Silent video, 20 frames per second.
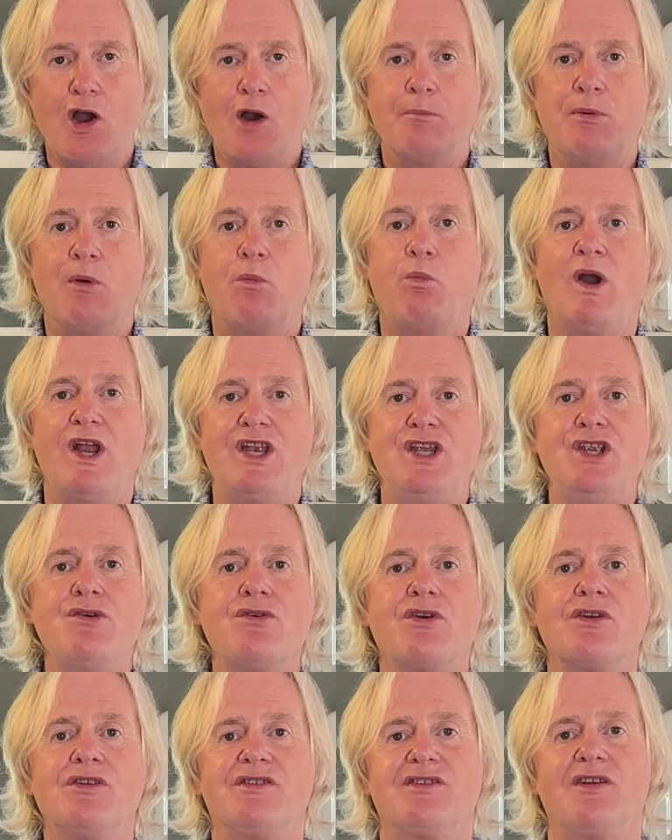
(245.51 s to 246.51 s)
But when you
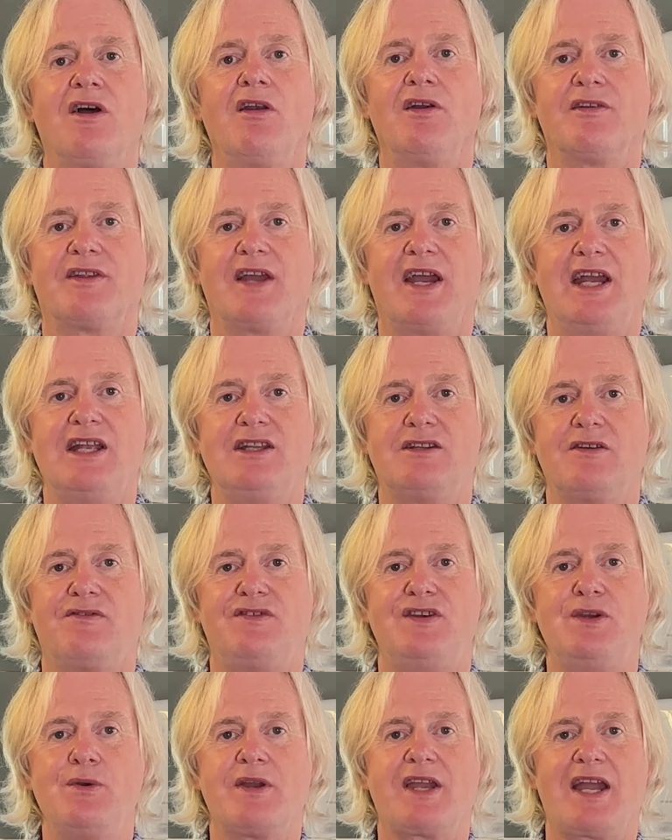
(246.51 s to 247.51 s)
consolidate into
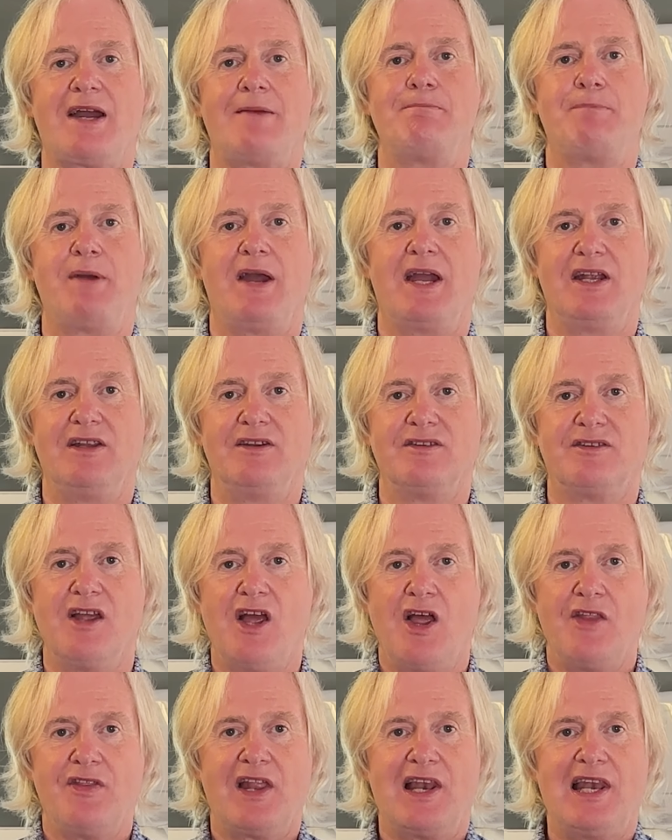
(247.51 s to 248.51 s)
fewer campaigns,
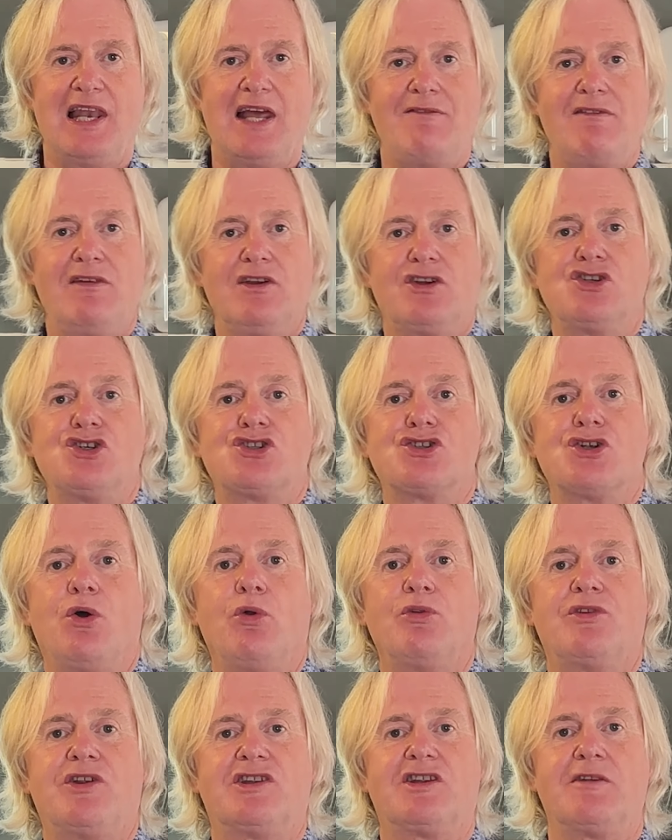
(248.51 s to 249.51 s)
the level of
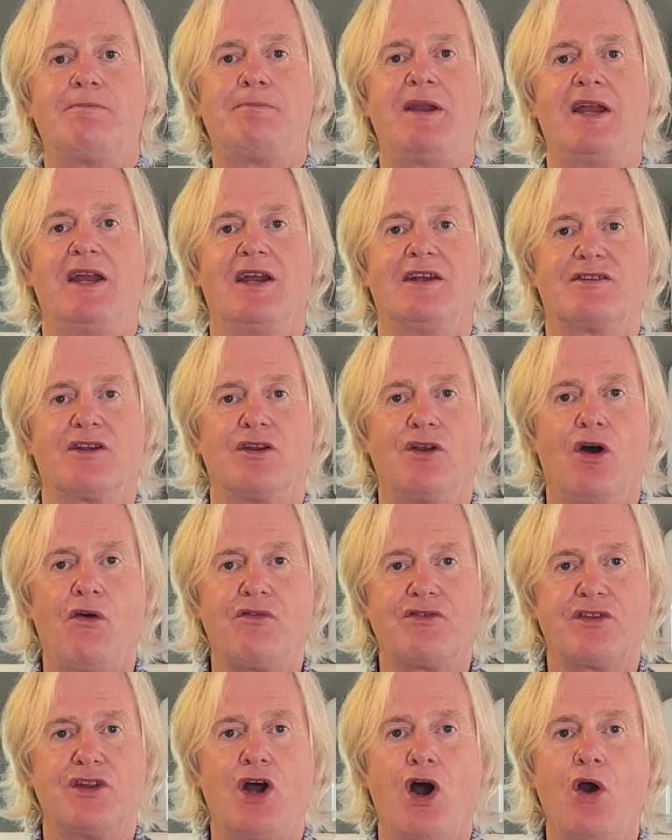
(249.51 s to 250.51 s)
control disappears, and
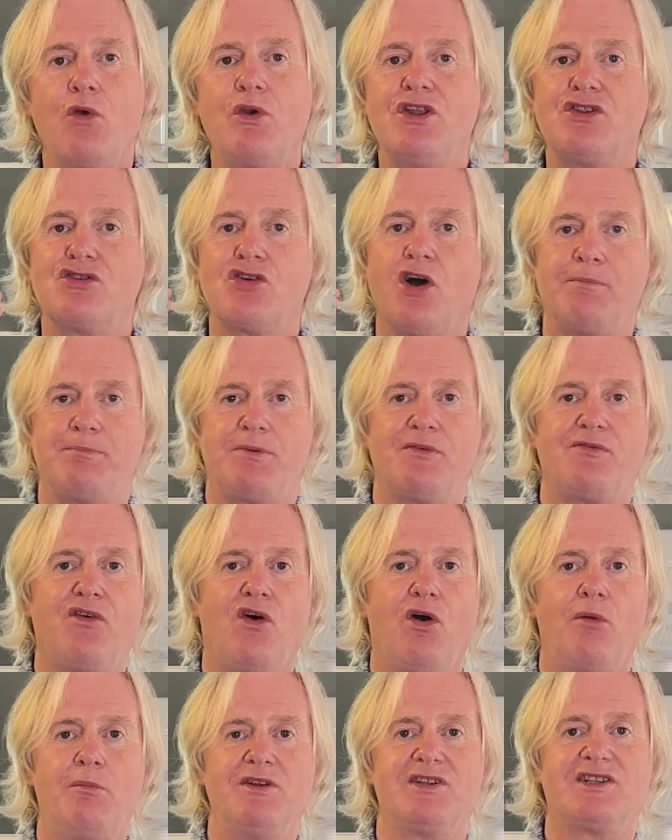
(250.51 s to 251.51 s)
often only top
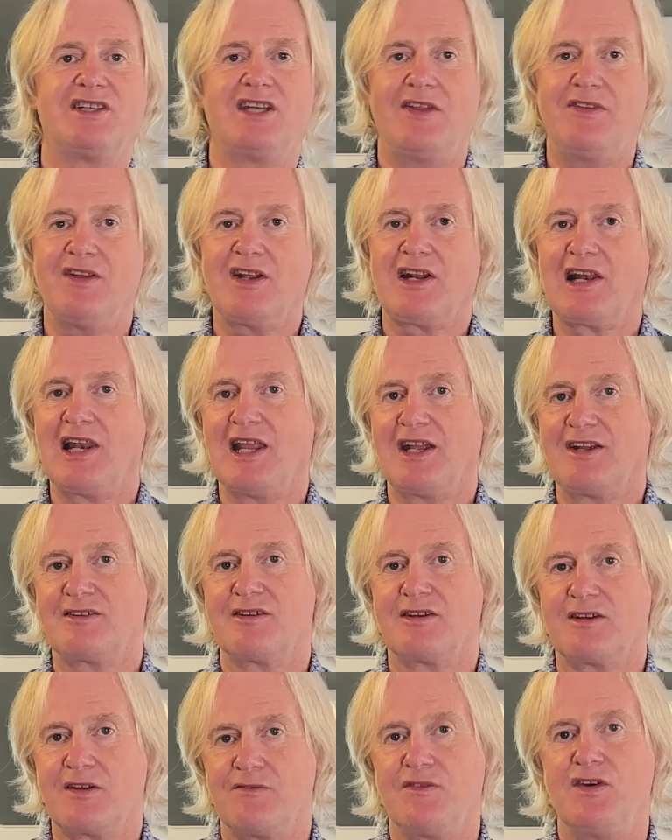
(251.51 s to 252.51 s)
performers get the clicks
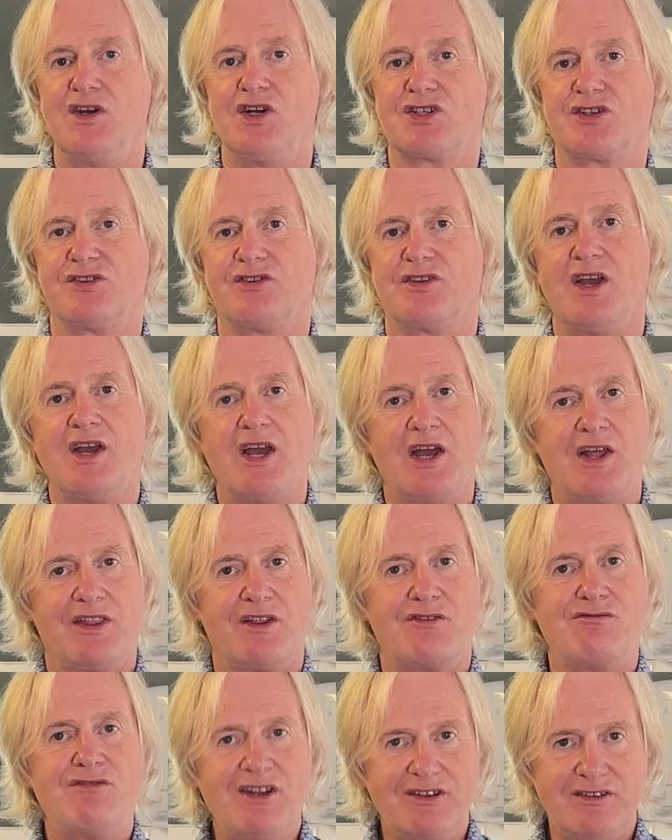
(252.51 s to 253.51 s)
and conversions.
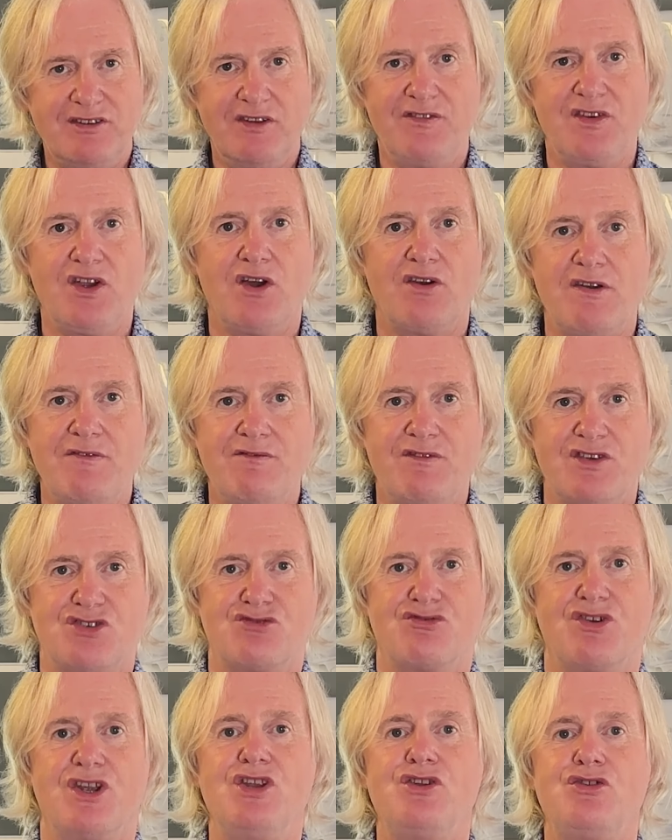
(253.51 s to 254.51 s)
The rest of your
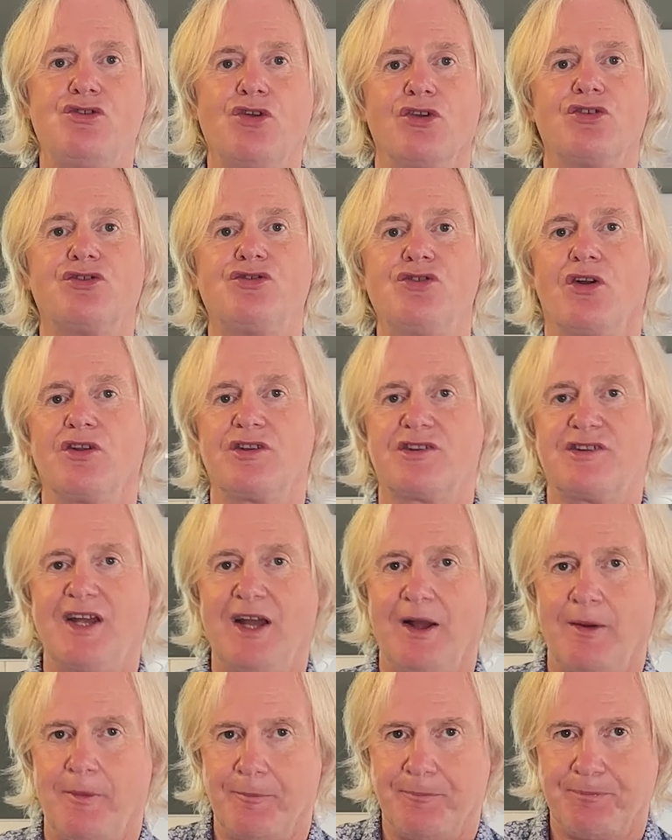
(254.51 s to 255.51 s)
inventory does not
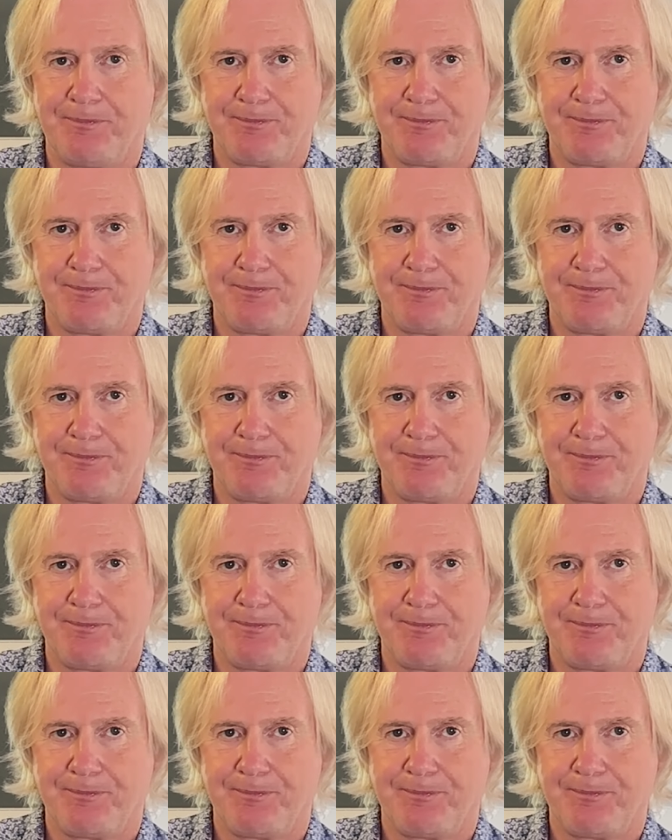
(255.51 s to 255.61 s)
sell.